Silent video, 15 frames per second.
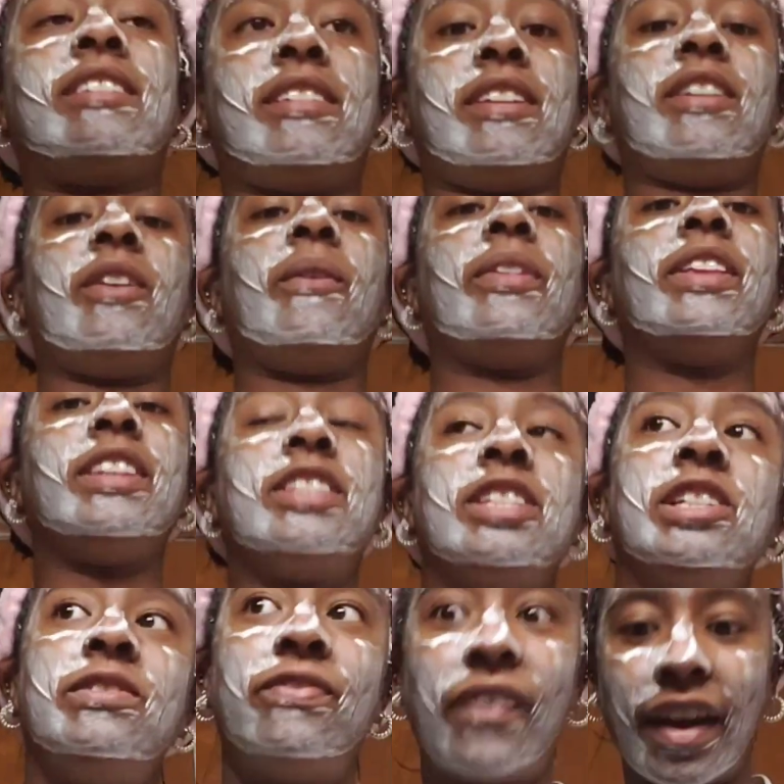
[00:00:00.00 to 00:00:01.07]
you know, and then she
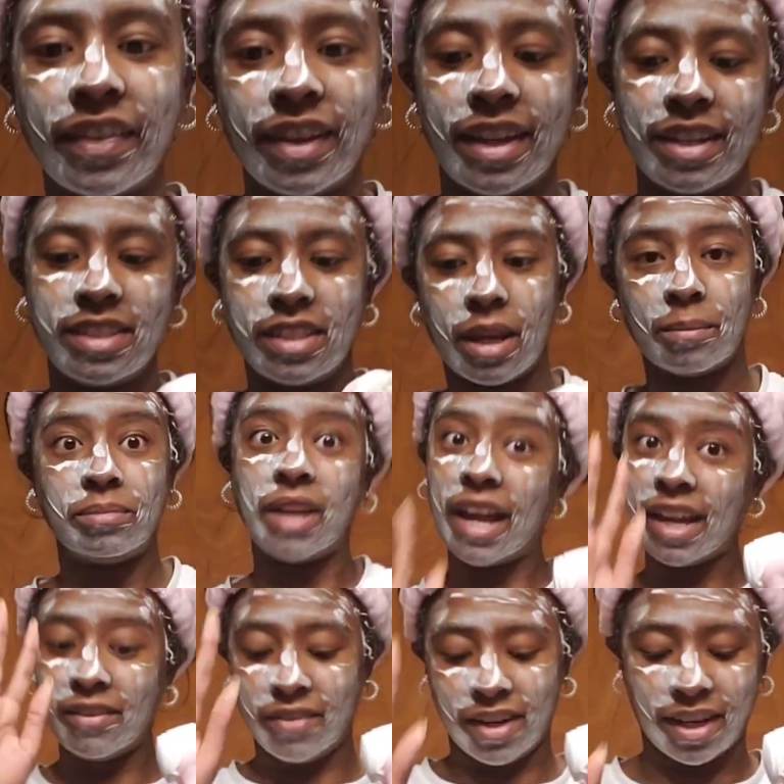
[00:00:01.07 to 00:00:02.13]
finally gets up, not
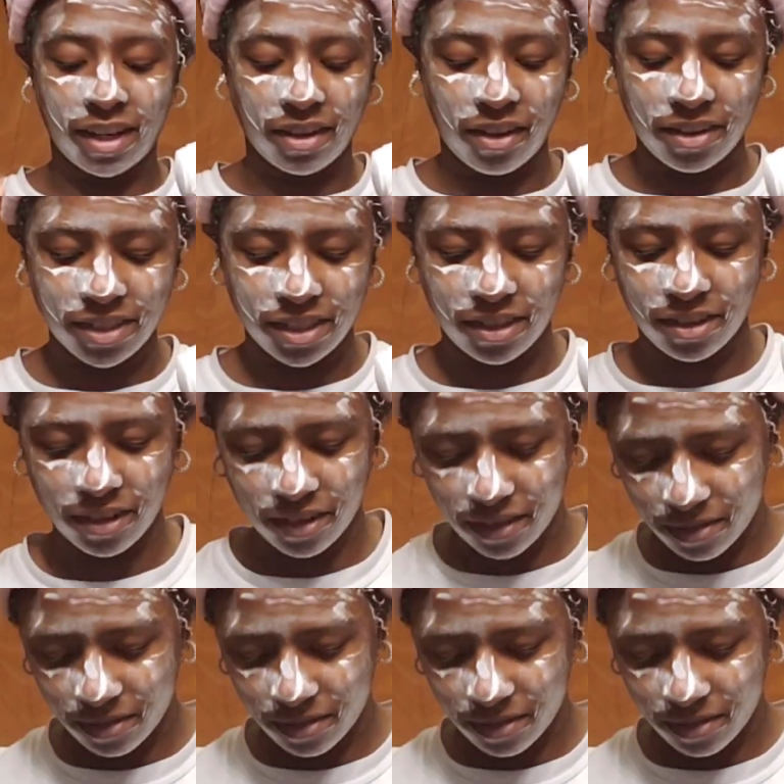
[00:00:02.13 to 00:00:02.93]
even acknowledging, girl,